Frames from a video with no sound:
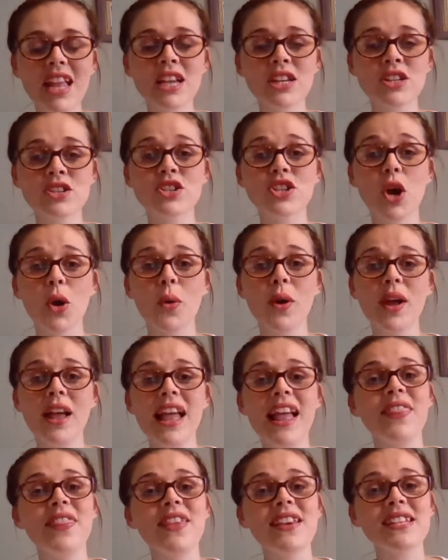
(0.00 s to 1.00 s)
So
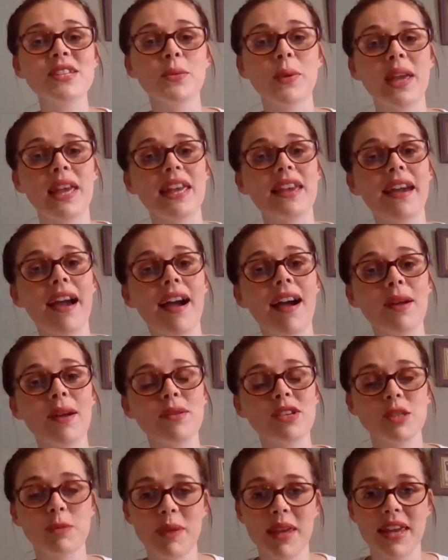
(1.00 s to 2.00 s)
this week I
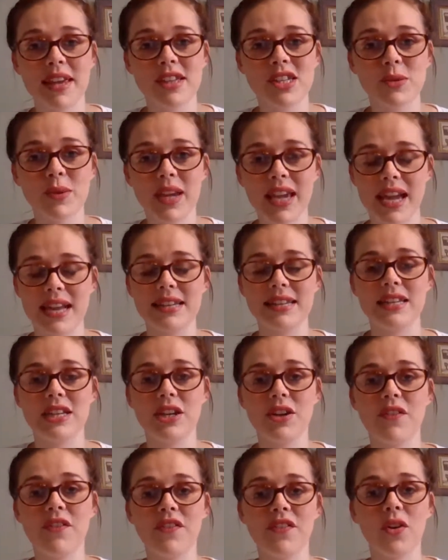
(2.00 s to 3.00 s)
was speaking to a
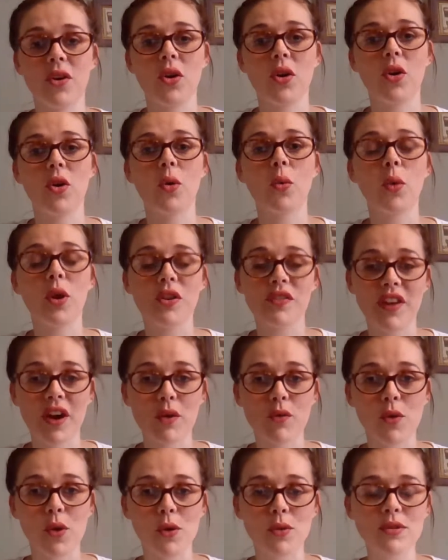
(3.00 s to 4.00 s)
candidate for one of our
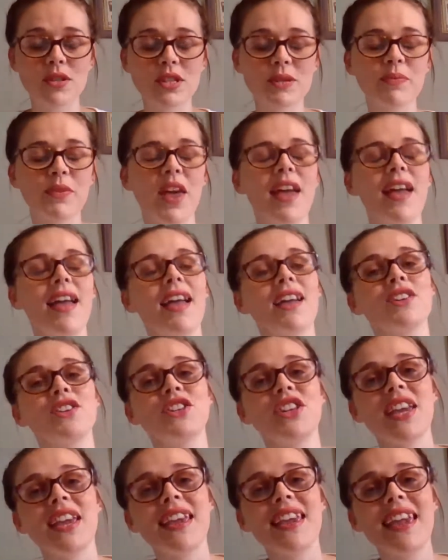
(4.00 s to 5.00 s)
roles.
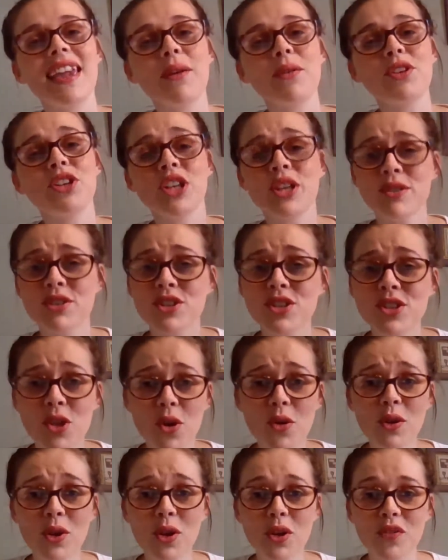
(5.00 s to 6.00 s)
She's
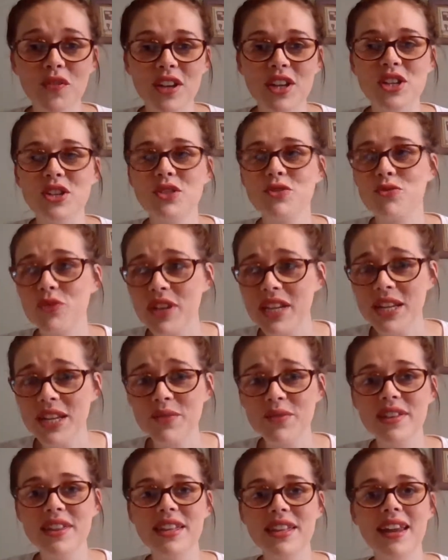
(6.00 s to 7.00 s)
so lovely. She's really,
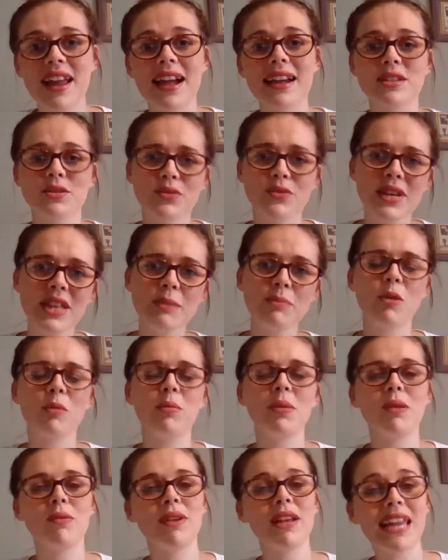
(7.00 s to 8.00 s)
really nice, really
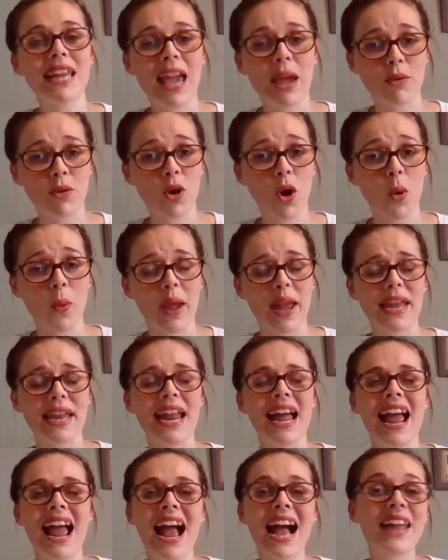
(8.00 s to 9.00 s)
bubbly, really outgoing.
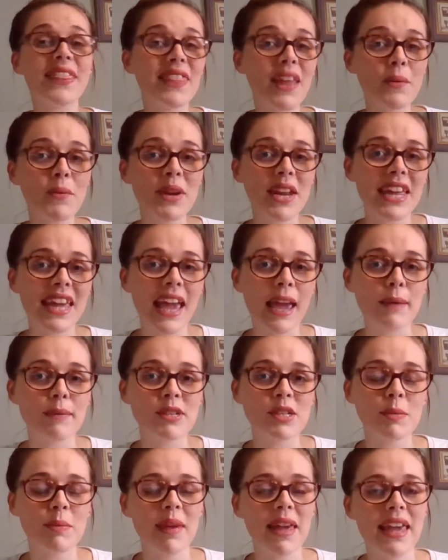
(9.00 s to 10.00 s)
And then when it came
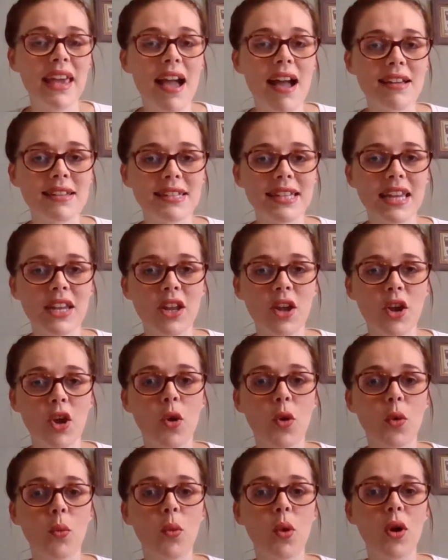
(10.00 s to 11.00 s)
to me asking
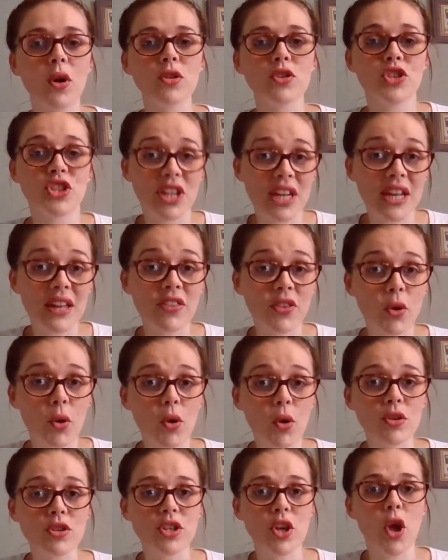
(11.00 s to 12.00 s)
her what she
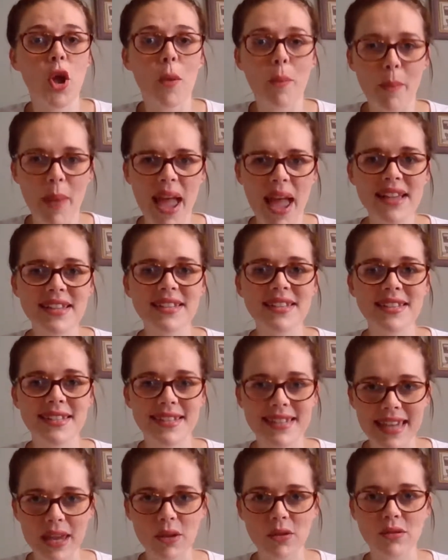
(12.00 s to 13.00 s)
thought her best
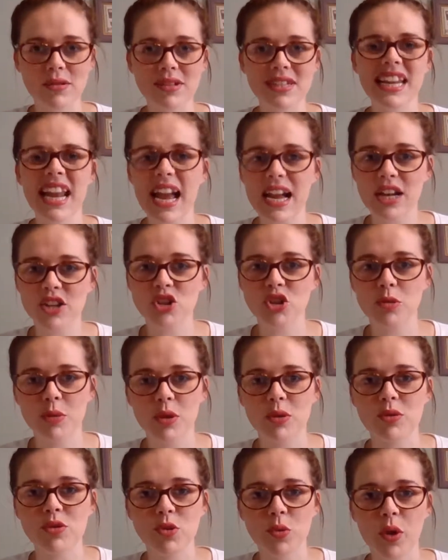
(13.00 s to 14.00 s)
skills and
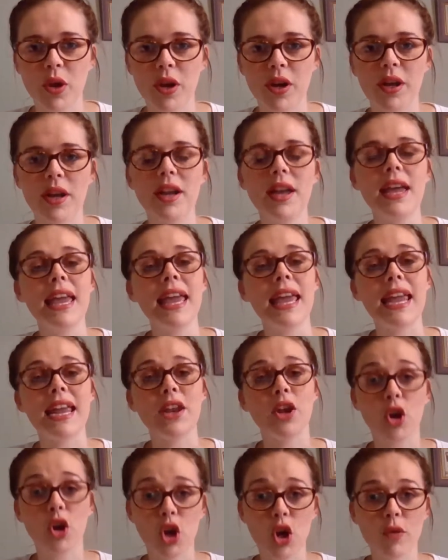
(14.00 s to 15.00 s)
attributes were in
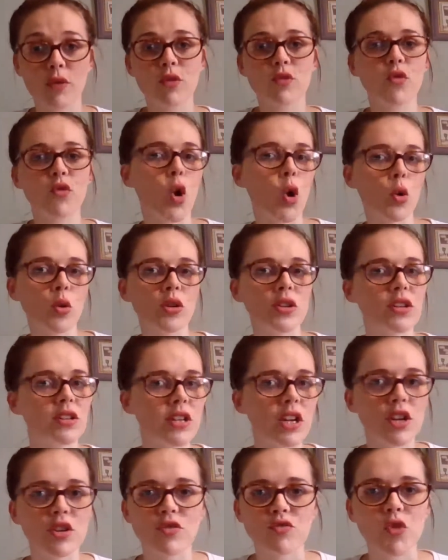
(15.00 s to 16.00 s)
her current role and
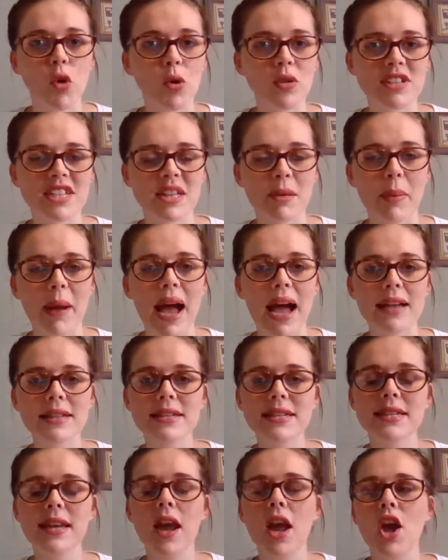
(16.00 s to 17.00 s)
roles in the
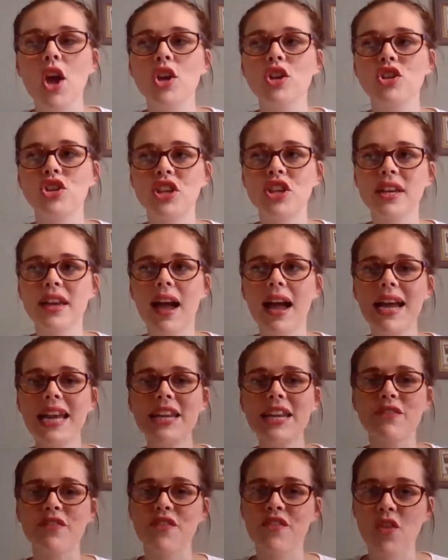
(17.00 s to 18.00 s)
past, she
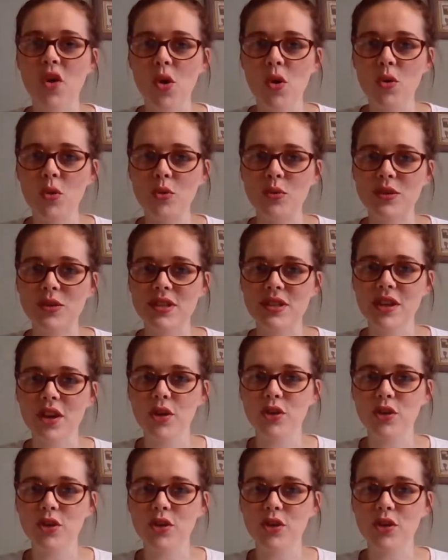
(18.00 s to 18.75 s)
kind of froze.